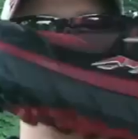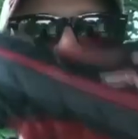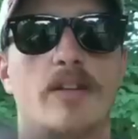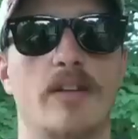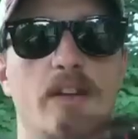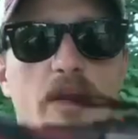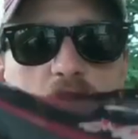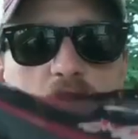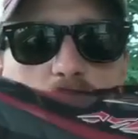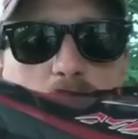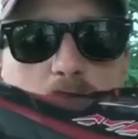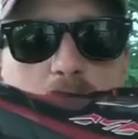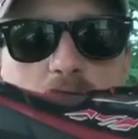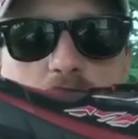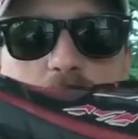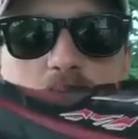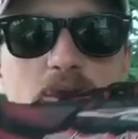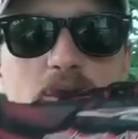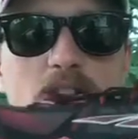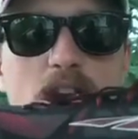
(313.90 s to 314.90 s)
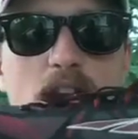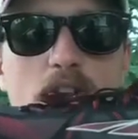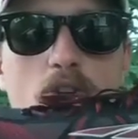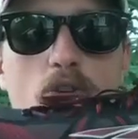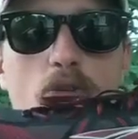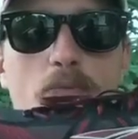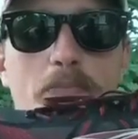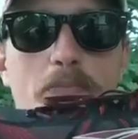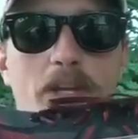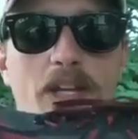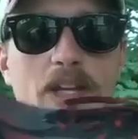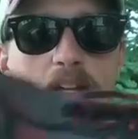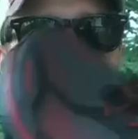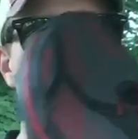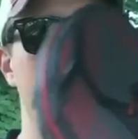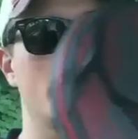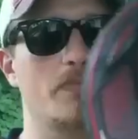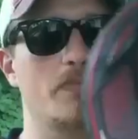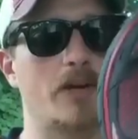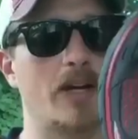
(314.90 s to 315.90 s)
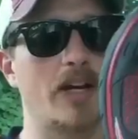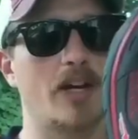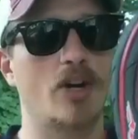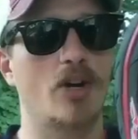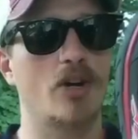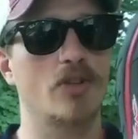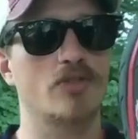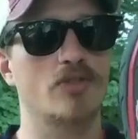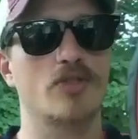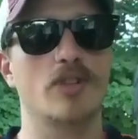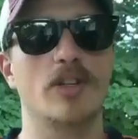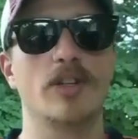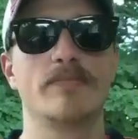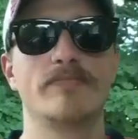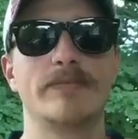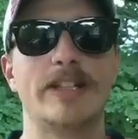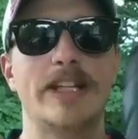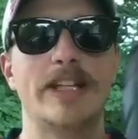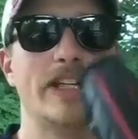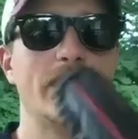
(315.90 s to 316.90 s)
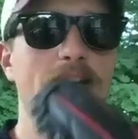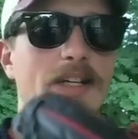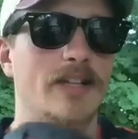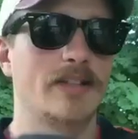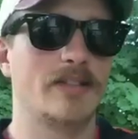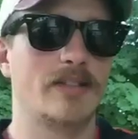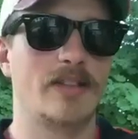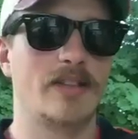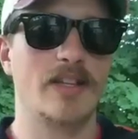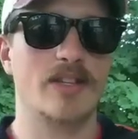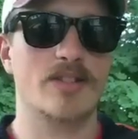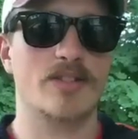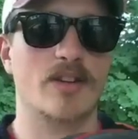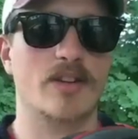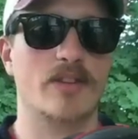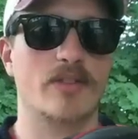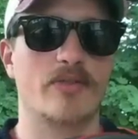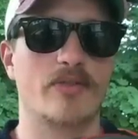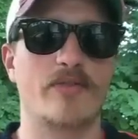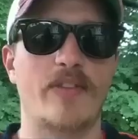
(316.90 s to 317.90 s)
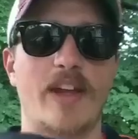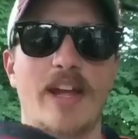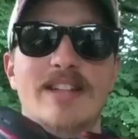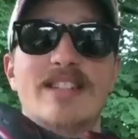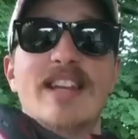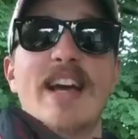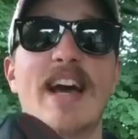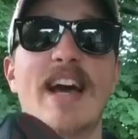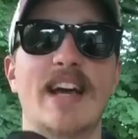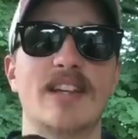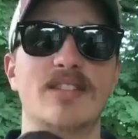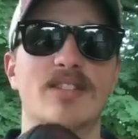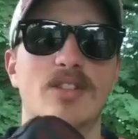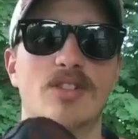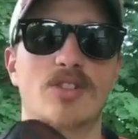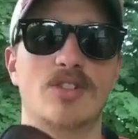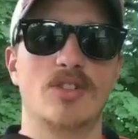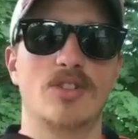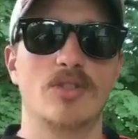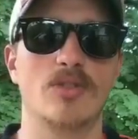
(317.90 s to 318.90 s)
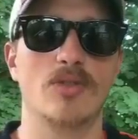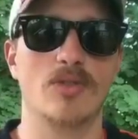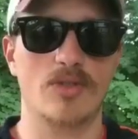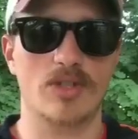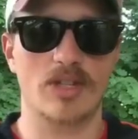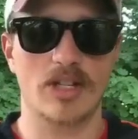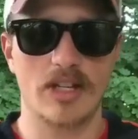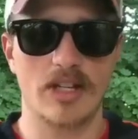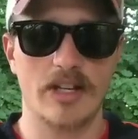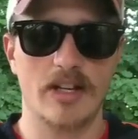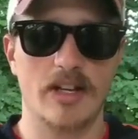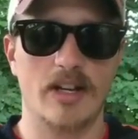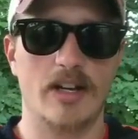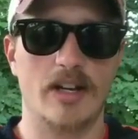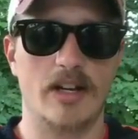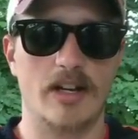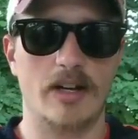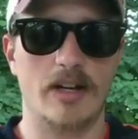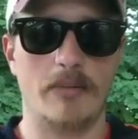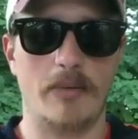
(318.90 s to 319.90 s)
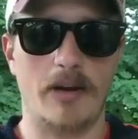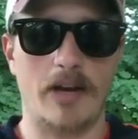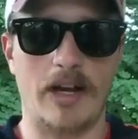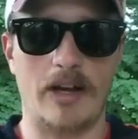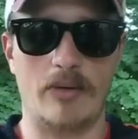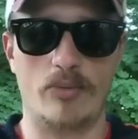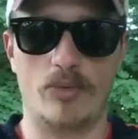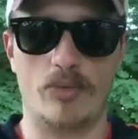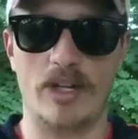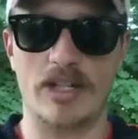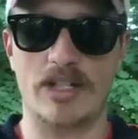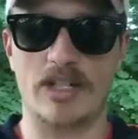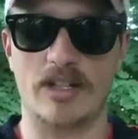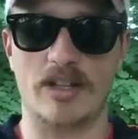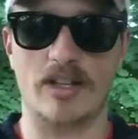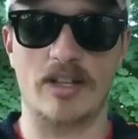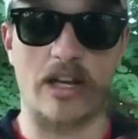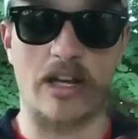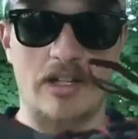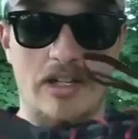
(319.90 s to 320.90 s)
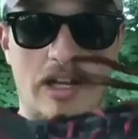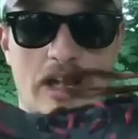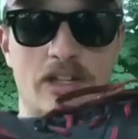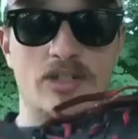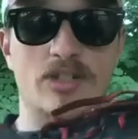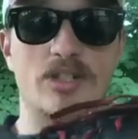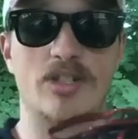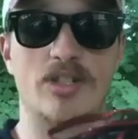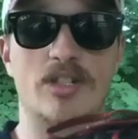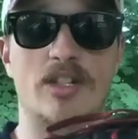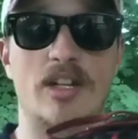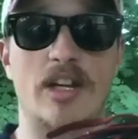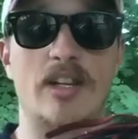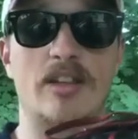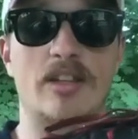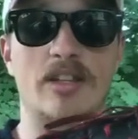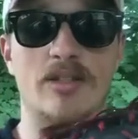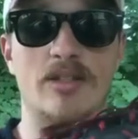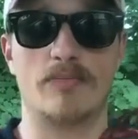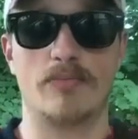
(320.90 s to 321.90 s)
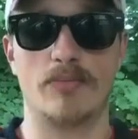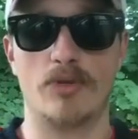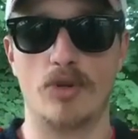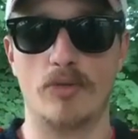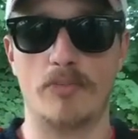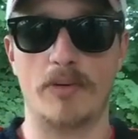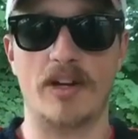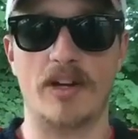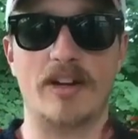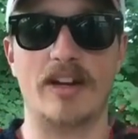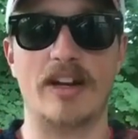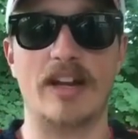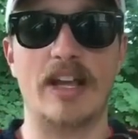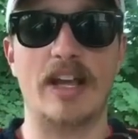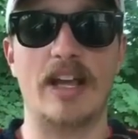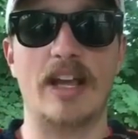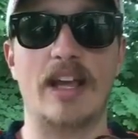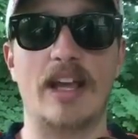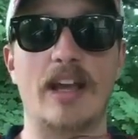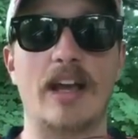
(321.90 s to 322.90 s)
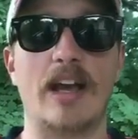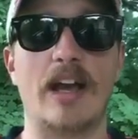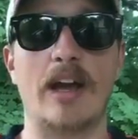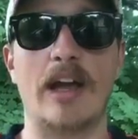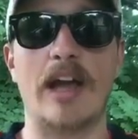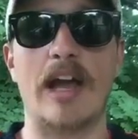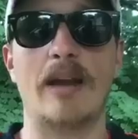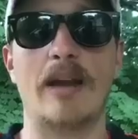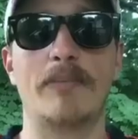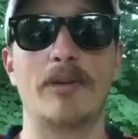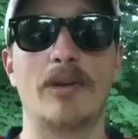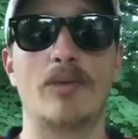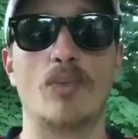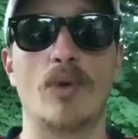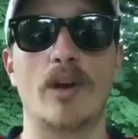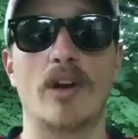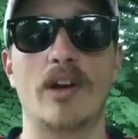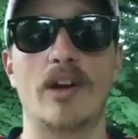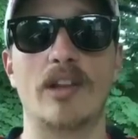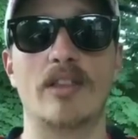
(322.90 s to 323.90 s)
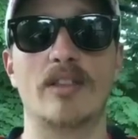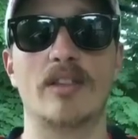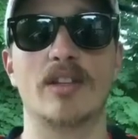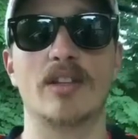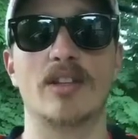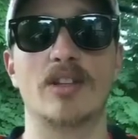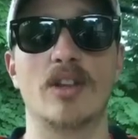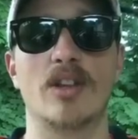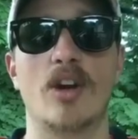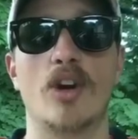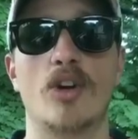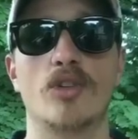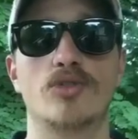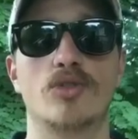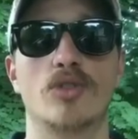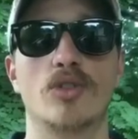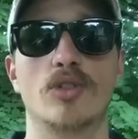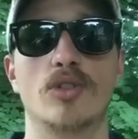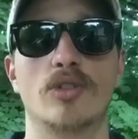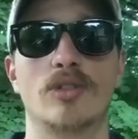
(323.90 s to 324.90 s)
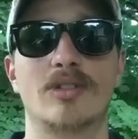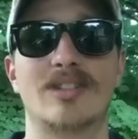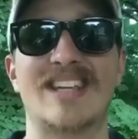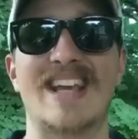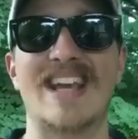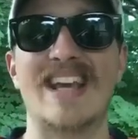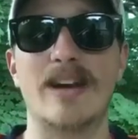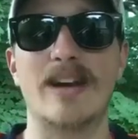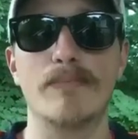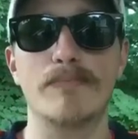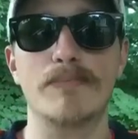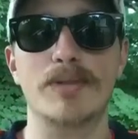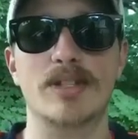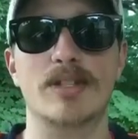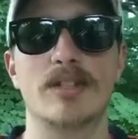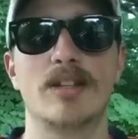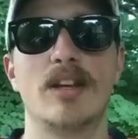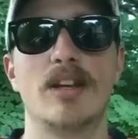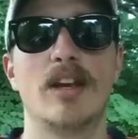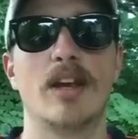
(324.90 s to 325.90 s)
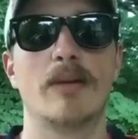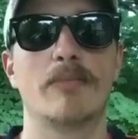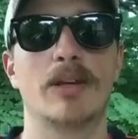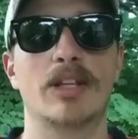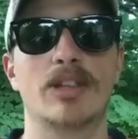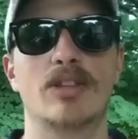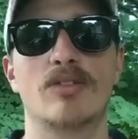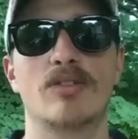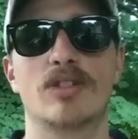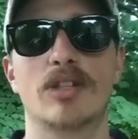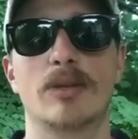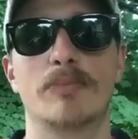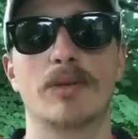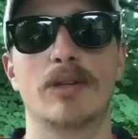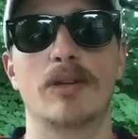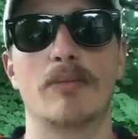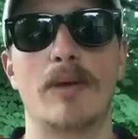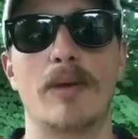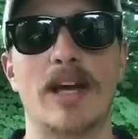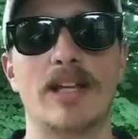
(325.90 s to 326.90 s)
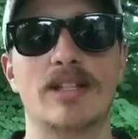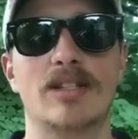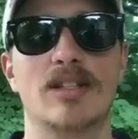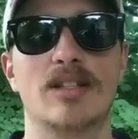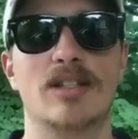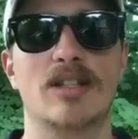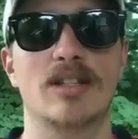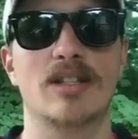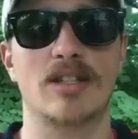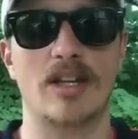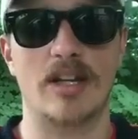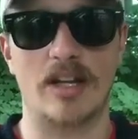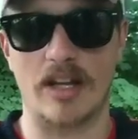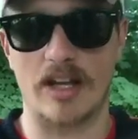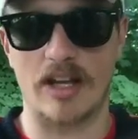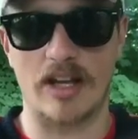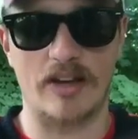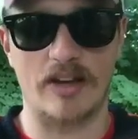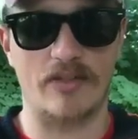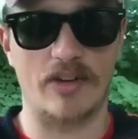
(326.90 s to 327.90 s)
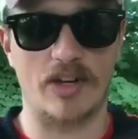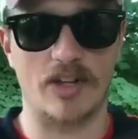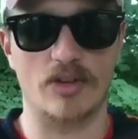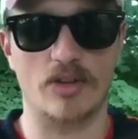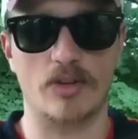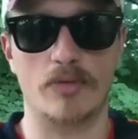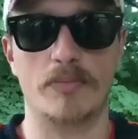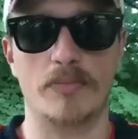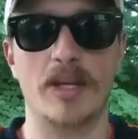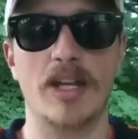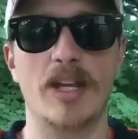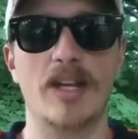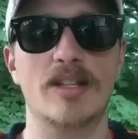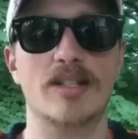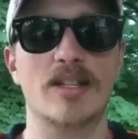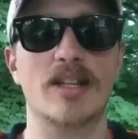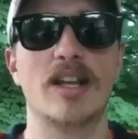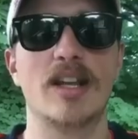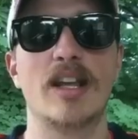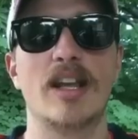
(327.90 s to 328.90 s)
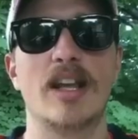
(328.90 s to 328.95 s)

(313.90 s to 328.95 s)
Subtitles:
The next piece is the Lone Peaks by Altra. These are fantastic shoes. I actually just got this new pair today. I had been wearing the Ultra Temps. Picked those up in Damascus because they didn't have any Lone Peaks,